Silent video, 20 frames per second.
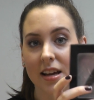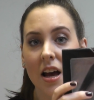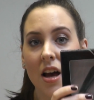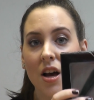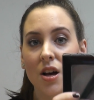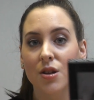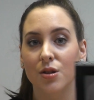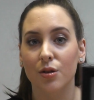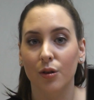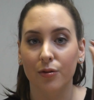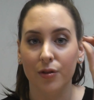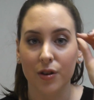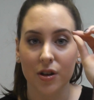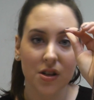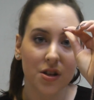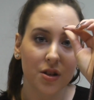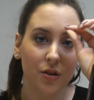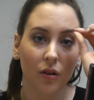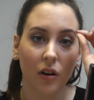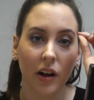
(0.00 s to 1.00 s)
So for
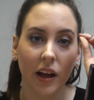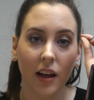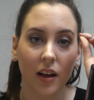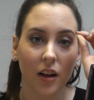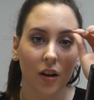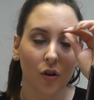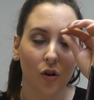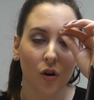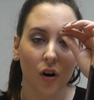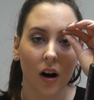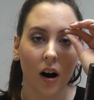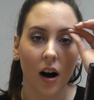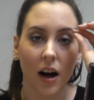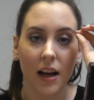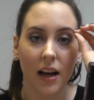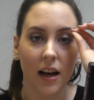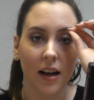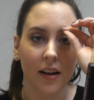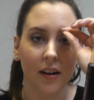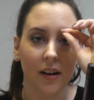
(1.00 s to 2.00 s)
doing your
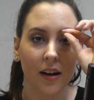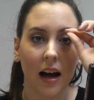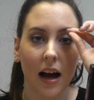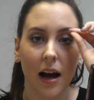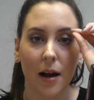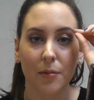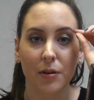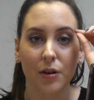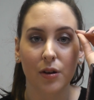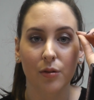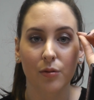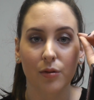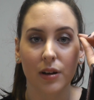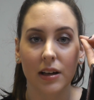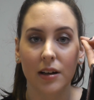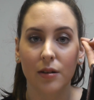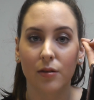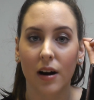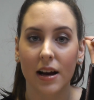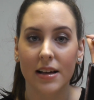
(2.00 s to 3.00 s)
eyeliner, you can
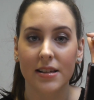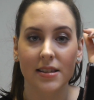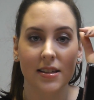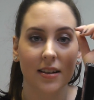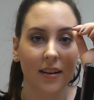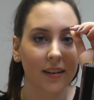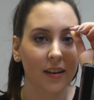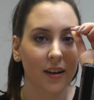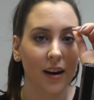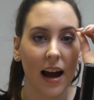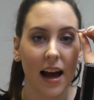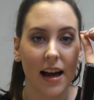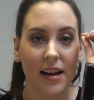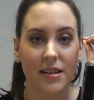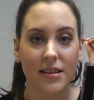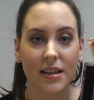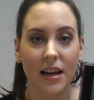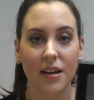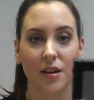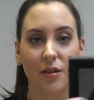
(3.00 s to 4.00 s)
really rest it on your
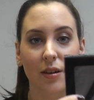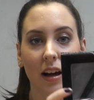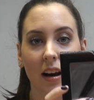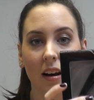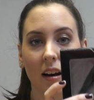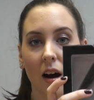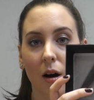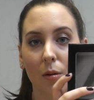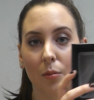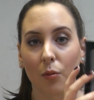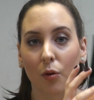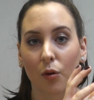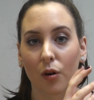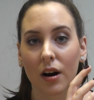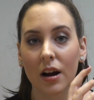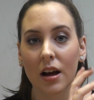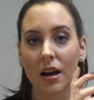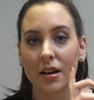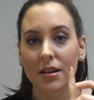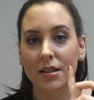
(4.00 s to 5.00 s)
hand and you get a lot
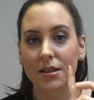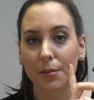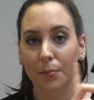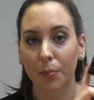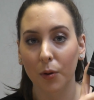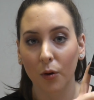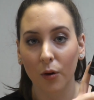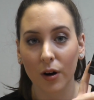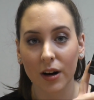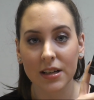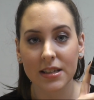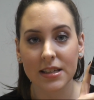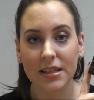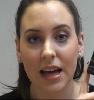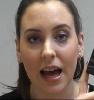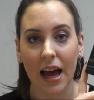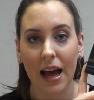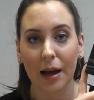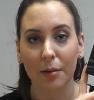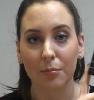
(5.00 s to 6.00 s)
more support
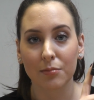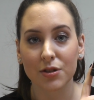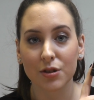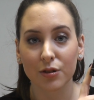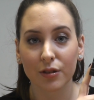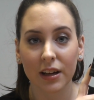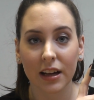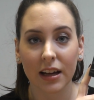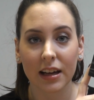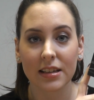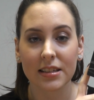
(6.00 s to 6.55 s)
doing